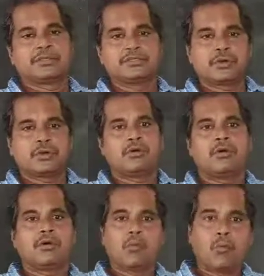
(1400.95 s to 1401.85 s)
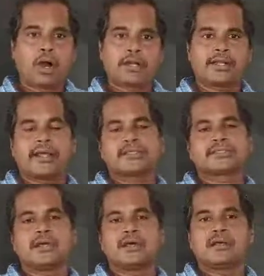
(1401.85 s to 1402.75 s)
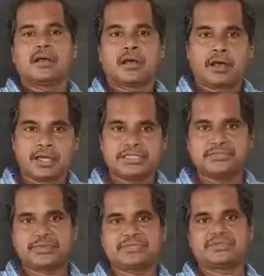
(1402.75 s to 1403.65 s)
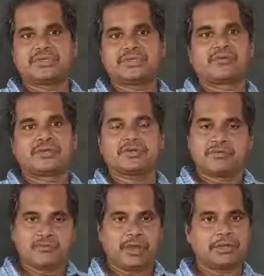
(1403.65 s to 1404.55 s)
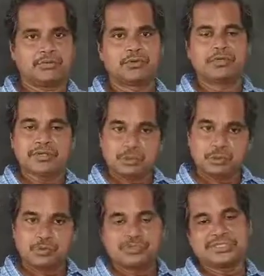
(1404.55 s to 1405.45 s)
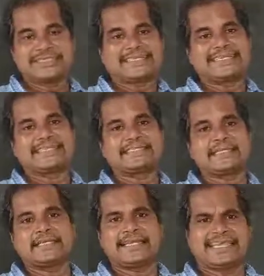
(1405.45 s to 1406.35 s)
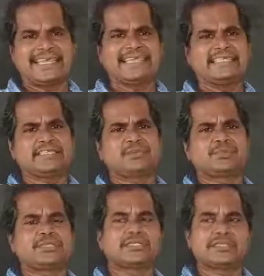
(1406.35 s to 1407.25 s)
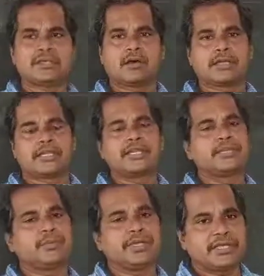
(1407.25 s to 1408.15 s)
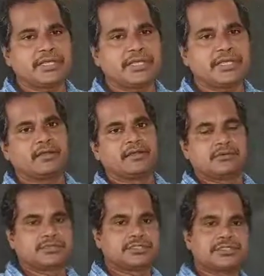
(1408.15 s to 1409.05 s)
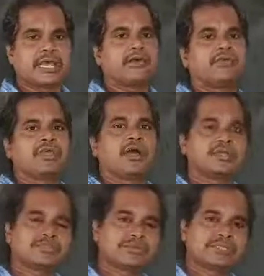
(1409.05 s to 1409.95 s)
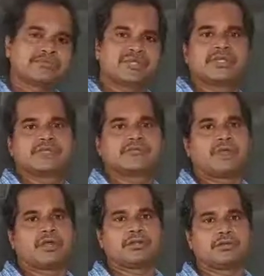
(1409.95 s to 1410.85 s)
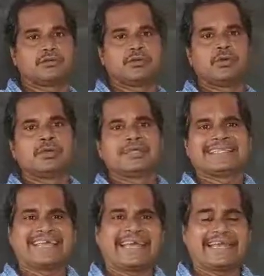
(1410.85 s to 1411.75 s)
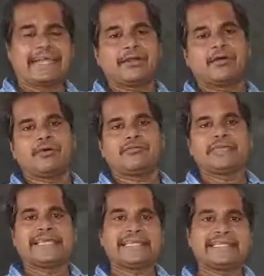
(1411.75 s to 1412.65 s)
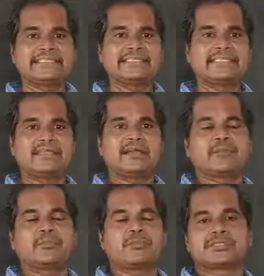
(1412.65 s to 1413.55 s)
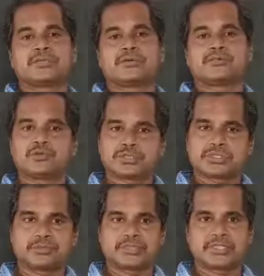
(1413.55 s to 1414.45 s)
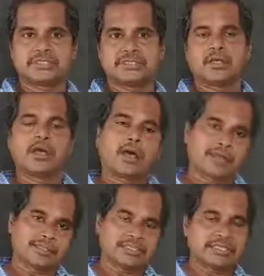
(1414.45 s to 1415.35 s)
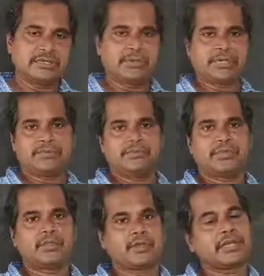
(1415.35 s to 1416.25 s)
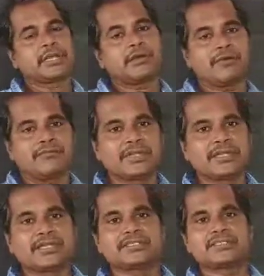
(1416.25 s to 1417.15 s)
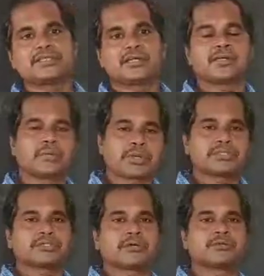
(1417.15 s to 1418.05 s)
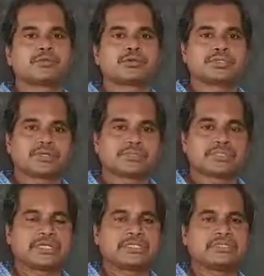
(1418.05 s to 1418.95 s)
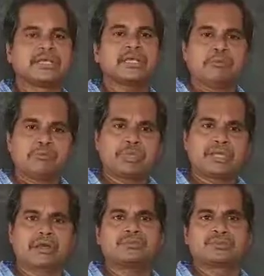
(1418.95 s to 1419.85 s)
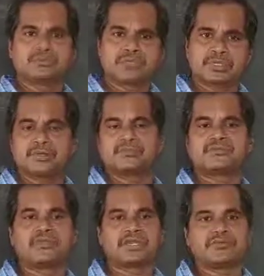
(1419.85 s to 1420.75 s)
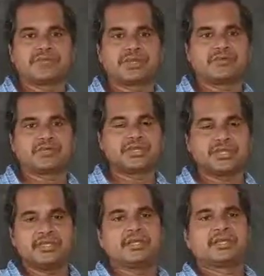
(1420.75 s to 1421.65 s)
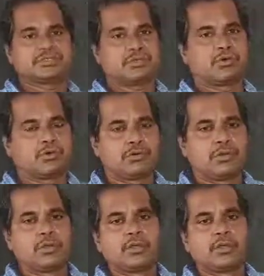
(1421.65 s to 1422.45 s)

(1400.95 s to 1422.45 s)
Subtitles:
So water has the high specific heat value. Due to this reason, any substance or any material which is having high specific heat value, the rate of increasing the temperature of those substance, at the same time the rate of decreasing the temperature of those substance becomes very slow.